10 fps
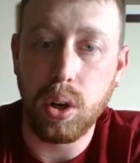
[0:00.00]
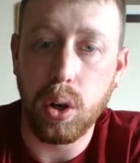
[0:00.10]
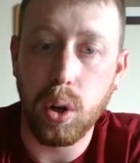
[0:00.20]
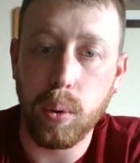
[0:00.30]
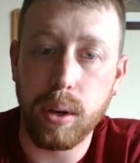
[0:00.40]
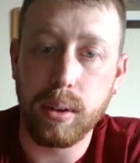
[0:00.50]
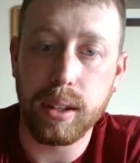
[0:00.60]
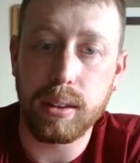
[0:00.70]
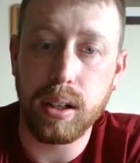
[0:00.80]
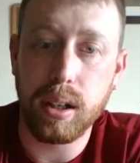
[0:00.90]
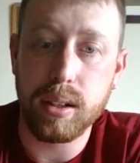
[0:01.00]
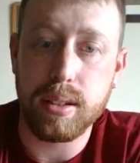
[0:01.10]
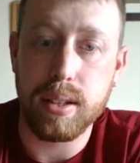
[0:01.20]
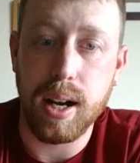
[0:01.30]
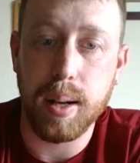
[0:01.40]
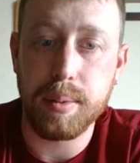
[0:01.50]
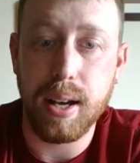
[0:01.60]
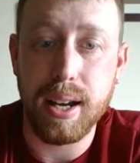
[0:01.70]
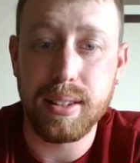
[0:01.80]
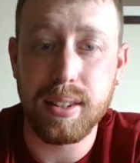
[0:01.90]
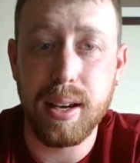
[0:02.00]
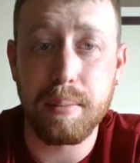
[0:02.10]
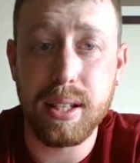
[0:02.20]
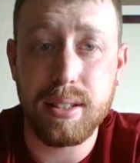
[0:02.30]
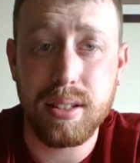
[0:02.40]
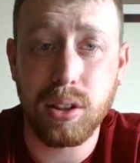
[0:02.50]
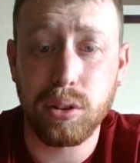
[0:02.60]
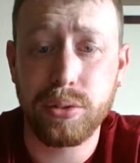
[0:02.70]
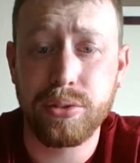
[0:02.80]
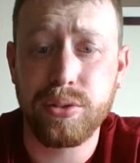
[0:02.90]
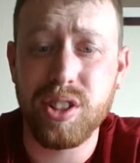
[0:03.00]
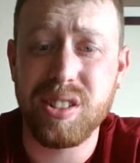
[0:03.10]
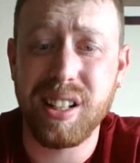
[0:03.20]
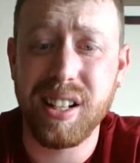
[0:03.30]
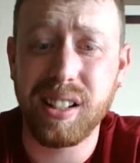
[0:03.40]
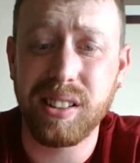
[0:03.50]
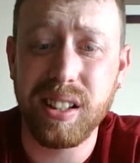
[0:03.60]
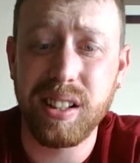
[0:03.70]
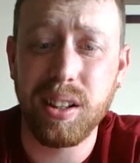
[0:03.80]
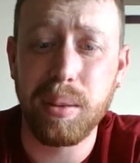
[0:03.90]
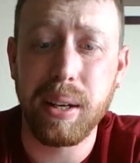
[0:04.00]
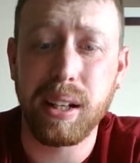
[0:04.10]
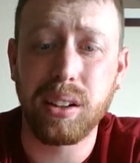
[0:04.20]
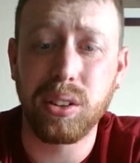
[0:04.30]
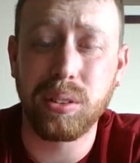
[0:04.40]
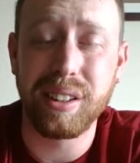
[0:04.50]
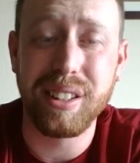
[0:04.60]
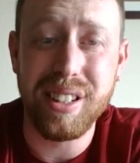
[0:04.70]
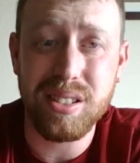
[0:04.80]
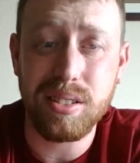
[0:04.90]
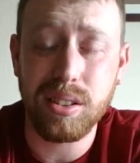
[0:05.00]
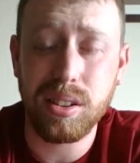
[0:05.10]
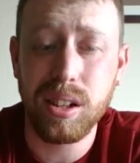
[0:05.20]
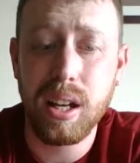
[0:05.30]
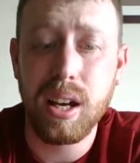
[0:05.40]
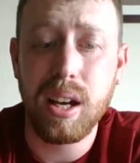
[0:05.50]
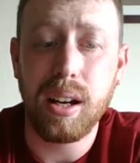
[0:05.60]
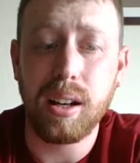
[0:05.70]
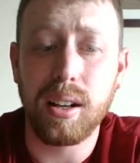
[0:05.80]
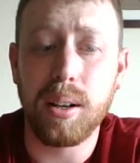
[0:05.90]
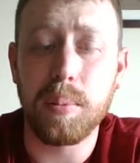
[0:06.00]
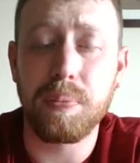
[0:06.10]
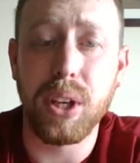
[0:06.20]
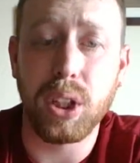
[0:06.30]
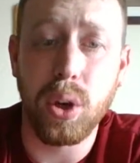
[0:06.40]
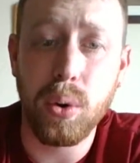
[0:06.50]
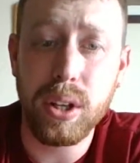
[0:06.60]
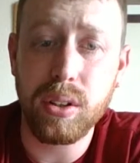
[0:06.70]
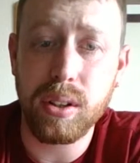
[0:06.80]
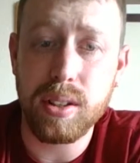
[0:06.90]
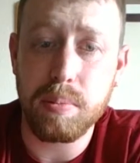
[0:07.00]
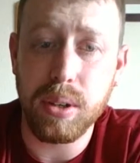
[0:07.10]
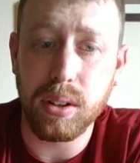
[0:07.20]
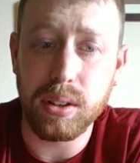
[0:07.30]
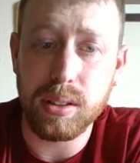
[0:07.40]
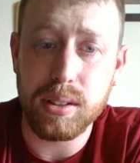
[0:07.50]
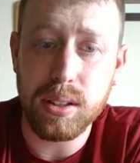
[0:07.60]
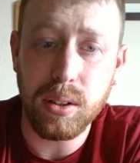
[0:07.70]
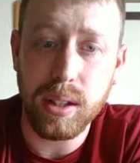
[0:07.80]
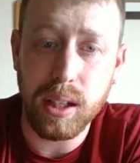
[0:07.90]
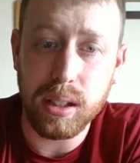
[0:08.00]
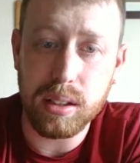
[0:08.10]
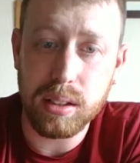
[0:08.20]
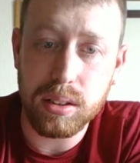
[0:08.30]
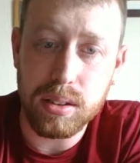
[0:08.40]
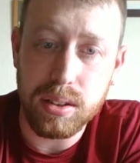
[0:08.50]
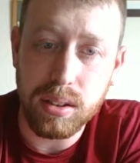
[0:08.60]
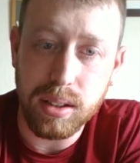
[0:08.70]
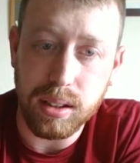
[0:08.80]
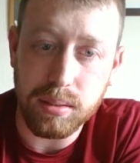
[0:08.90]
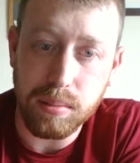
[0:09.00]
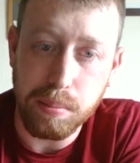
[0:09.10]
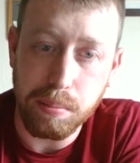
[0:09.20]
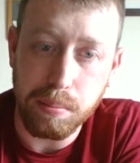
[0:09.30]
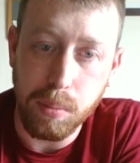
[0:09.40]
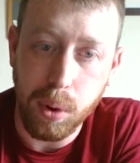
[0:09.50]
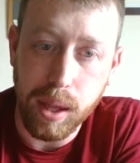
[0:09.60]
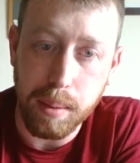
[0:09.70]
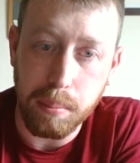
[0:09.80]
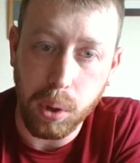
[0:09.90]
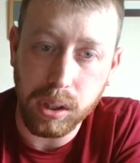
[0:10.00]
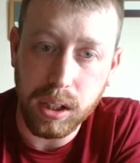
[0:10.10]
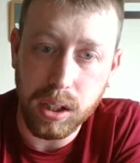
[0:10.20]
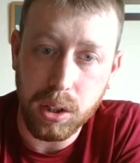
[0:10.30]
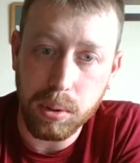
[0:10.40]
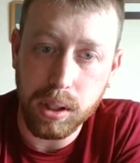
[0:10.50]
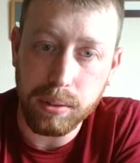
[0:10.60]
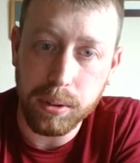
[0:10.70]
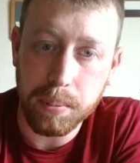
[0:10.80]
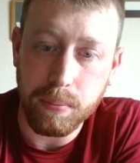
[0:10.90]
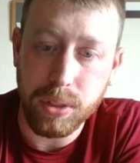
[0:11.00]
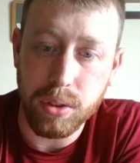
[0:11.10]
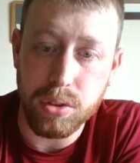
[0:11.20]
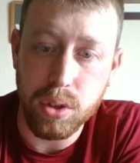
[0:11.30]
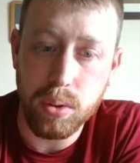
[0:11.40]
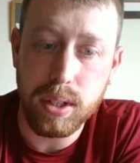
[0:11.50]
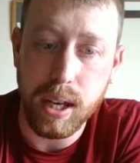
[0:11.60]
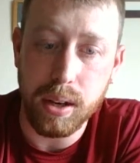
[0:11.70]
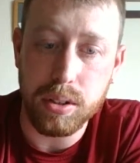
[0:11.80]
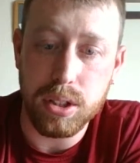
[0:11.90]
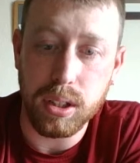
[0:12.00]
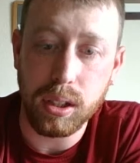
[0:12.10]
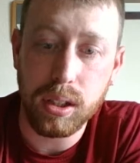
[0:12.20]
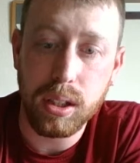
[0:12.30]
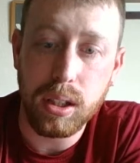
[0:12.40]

all the way right there and stops. I did that myself just to kind of clean it up, make it a little nicer. The coating on this barrel, you can see all that marking or whatever. There's no gouging,